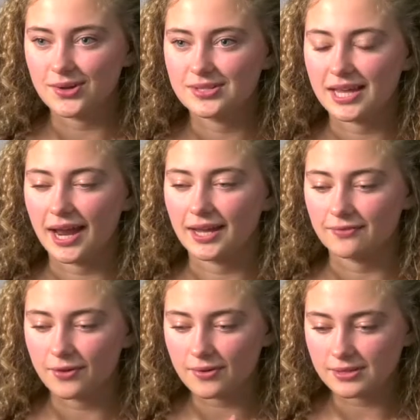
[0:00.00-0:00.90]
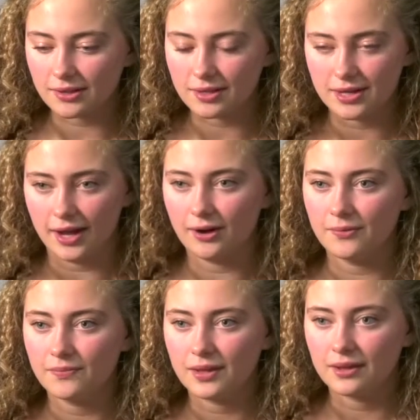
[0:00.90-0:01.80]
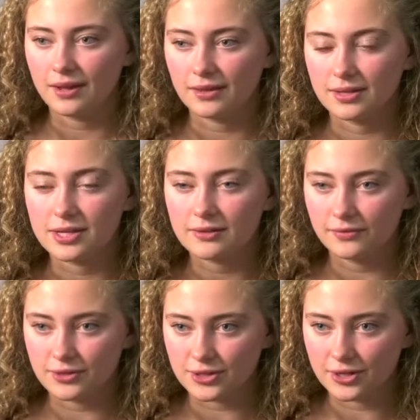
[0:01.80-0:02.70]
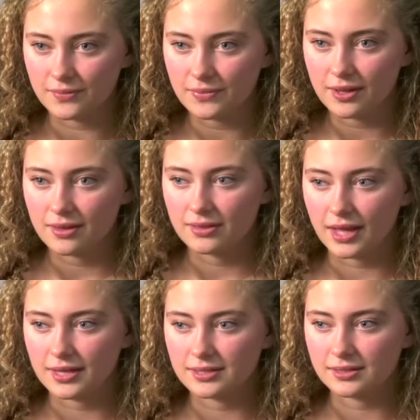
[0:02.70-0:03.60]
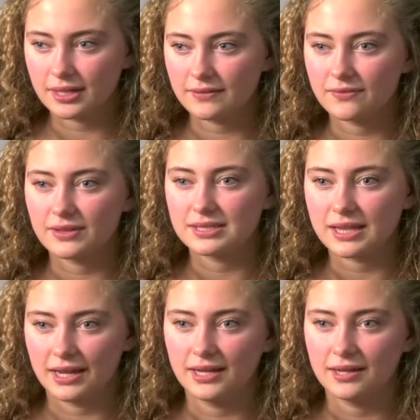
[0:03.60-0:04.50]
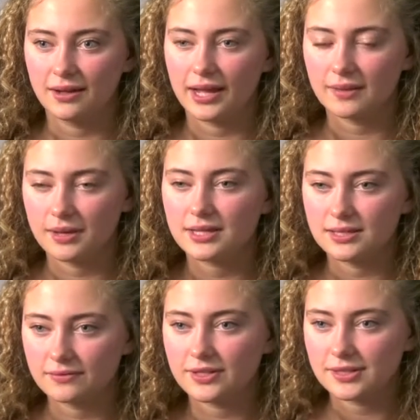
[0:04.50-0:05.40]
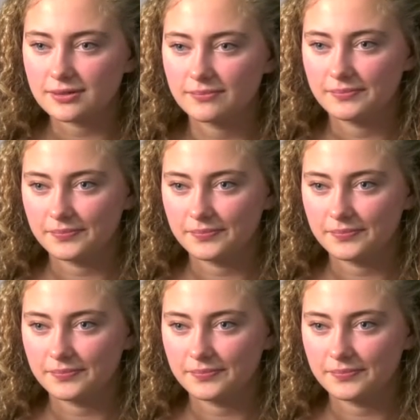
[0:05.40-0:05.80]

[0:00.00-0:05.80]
do know is that I can focus on the now and the near future, that even if it's tiny, I can make a difference.